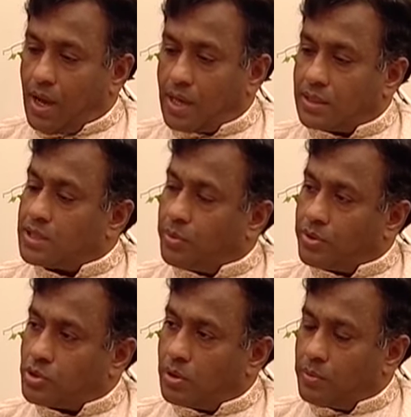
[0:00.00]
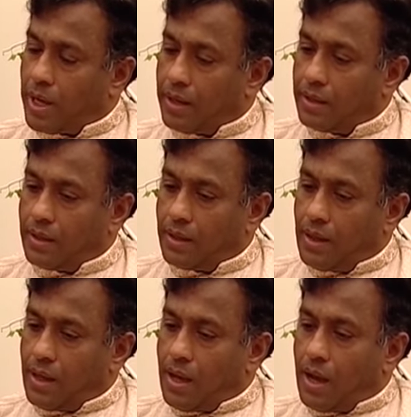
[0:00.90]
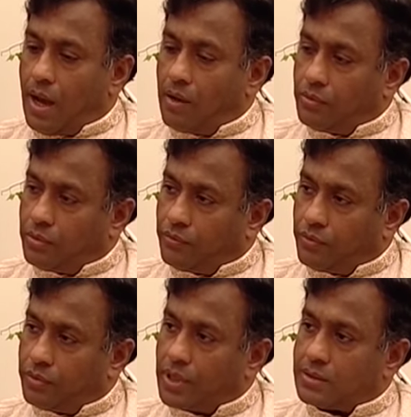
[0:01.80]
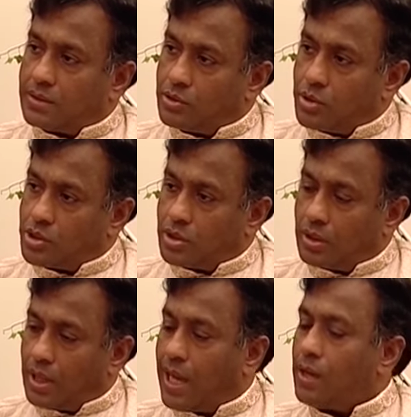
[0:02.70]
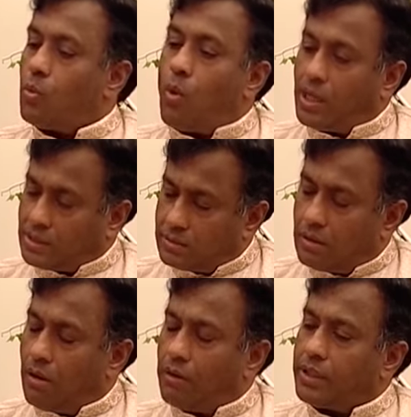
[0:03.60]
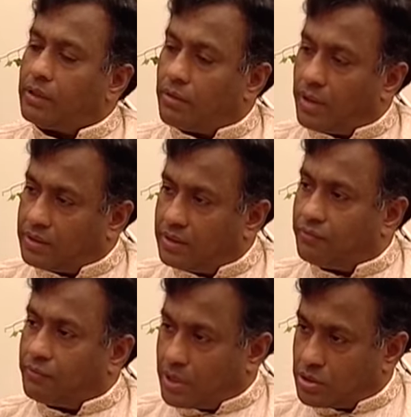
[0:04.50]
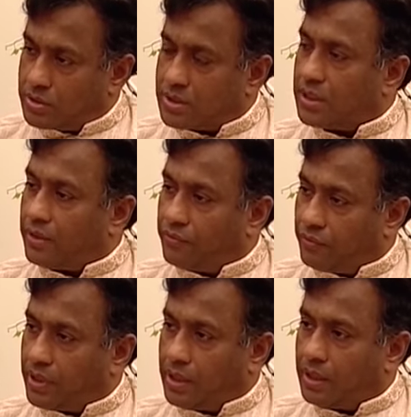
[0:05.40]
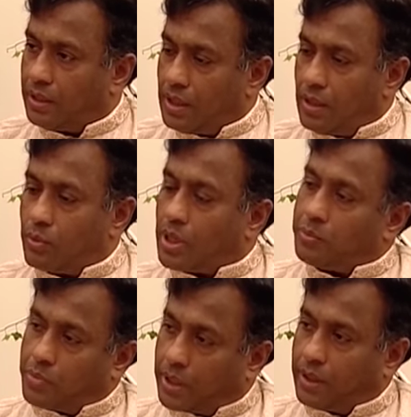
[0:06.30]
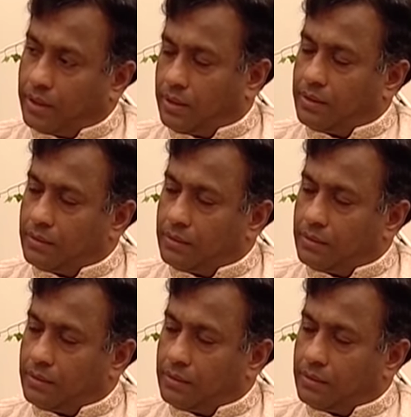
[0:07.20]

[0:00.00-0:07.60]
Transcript: As a spiritual man, how do you view that situation and what are the corrective measures, if any, we can bring in?